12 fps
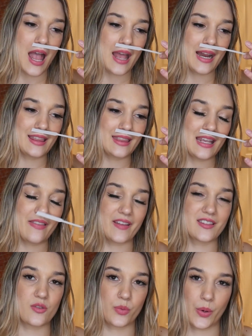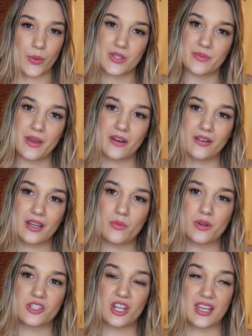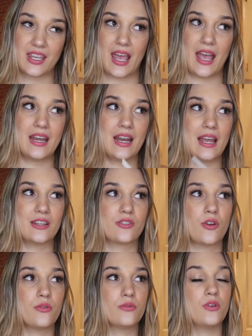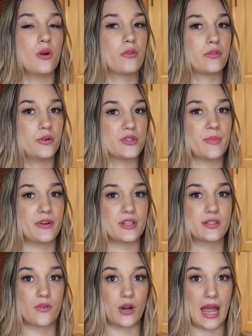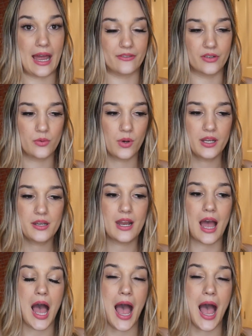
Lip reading: And I think that's the rosemary, which again, I don't know if rosemary is for everyone.